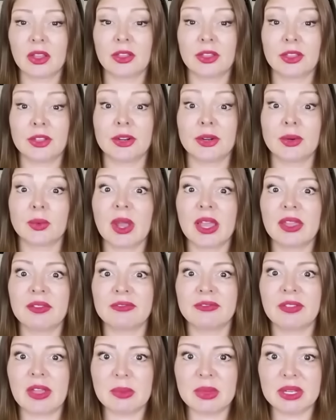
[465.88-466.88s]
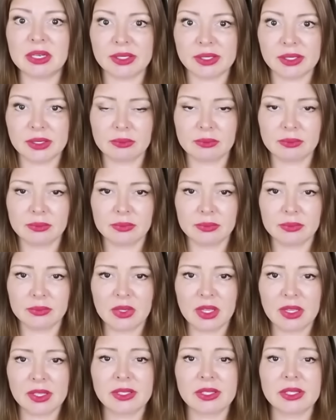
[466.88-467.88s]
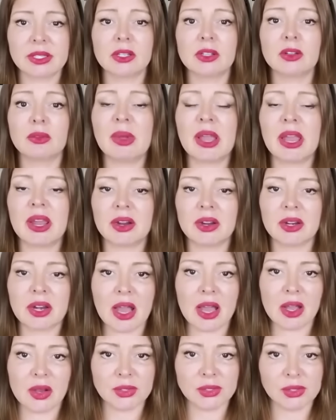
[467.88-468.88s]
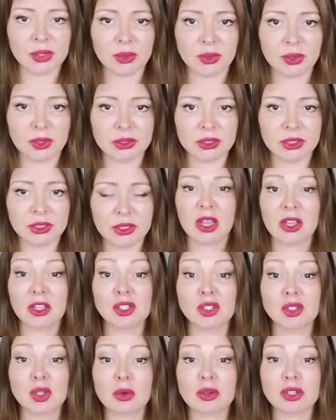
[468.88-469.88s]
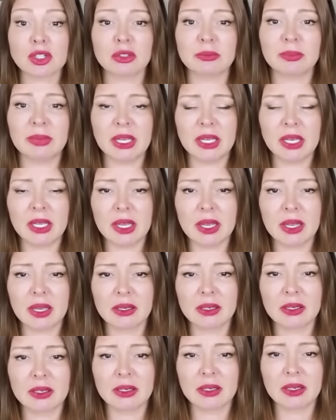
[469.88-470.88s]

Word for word: Third wave feminism, single parent household, social media,